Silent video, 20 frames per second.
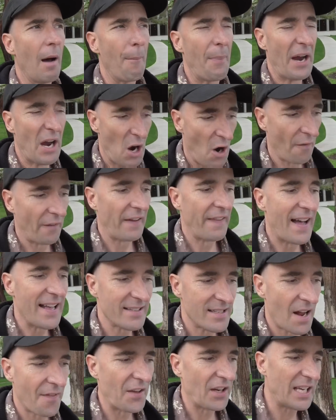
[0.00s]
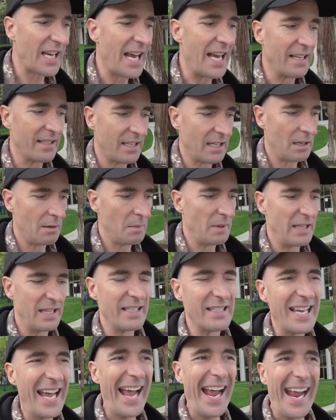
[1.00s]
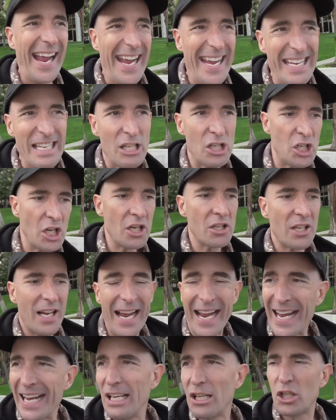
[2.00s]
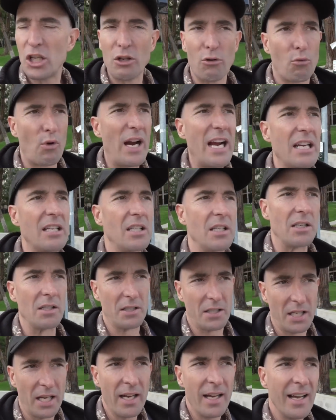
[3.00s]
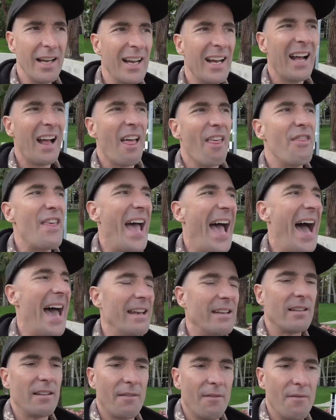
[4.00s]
Apparently that's not the case. There can be these ancient races that